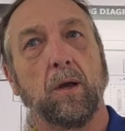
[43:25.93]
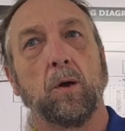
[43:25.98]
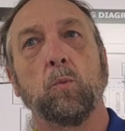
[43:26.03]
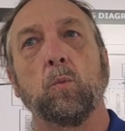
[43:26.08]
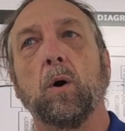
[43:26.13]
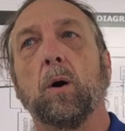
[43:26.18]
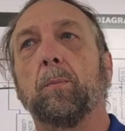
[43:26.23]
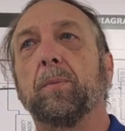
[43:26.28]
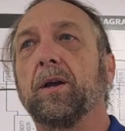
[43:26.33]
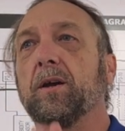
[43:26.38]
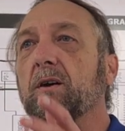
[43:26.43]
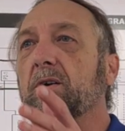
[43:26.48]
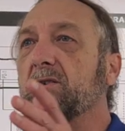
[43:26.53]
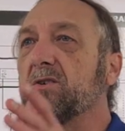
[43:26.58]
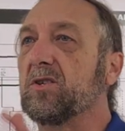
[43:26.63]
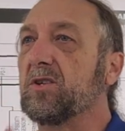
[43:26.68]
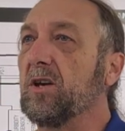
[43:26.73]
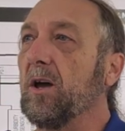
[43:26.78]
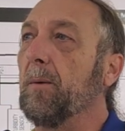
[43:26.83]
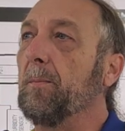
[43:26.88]
Well, because
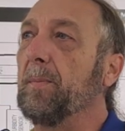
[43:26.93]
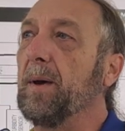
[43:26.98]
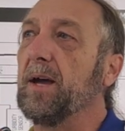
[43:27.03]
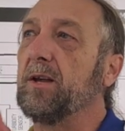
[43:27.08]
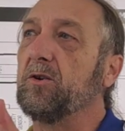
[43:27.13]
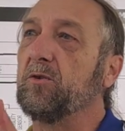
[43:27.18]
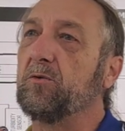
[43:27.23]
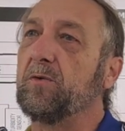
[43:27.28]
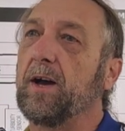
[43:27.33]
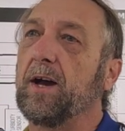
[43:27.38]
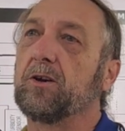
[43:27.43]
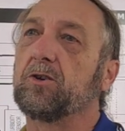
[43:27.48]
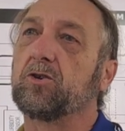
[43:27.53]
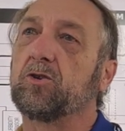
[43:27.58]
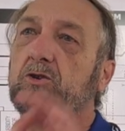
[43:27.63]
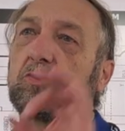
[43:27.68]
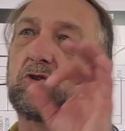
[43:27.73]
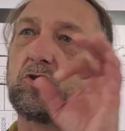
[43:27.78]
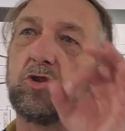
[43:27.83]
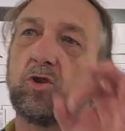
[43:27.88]
some
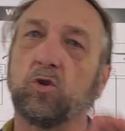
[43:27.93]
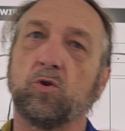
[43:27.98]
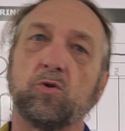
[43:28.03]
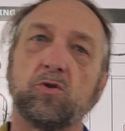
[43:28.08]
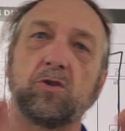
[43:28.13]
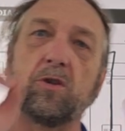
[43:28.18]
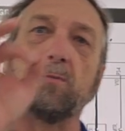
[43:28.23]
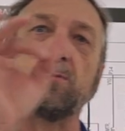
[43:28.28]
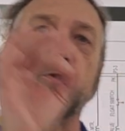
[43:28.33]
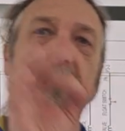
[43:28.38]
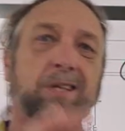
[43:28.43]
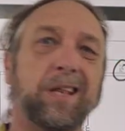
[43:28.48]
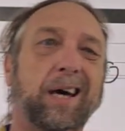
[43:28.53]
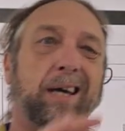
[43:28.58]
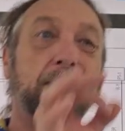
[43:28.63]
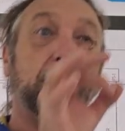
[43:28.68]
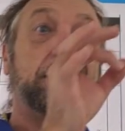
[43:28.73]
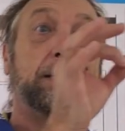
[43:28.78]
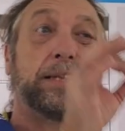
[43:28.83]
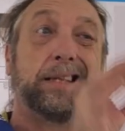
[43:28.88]
manufacturers do some
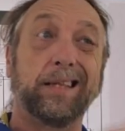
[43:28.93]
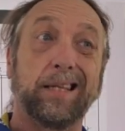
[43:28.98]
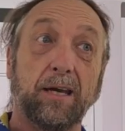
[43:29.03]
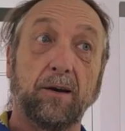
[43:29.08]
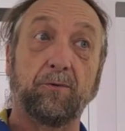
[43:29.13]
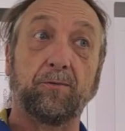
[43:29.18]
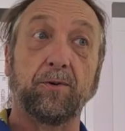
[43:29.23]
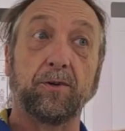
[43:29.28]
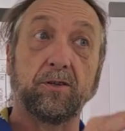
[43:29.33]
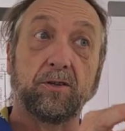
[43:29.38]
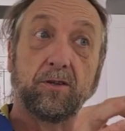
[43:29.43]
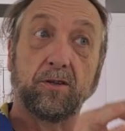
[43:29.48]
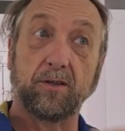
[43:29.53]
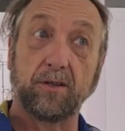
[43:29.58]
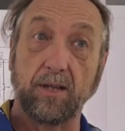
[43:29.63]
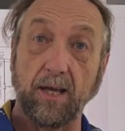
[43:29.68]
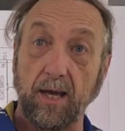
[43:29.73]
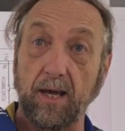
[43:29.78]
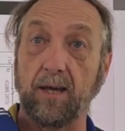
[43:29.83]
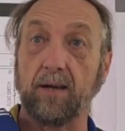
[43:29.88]
slight different
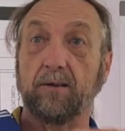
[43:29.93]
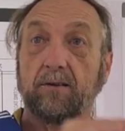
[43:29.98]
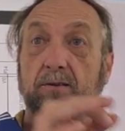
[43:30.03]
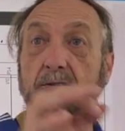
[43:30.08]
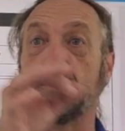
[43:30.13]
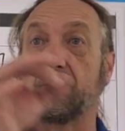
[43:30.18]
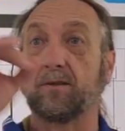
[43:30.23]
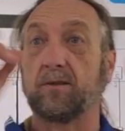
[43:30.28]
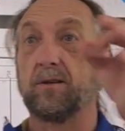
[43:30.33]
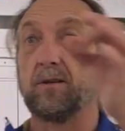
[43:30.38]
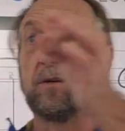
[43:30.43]
things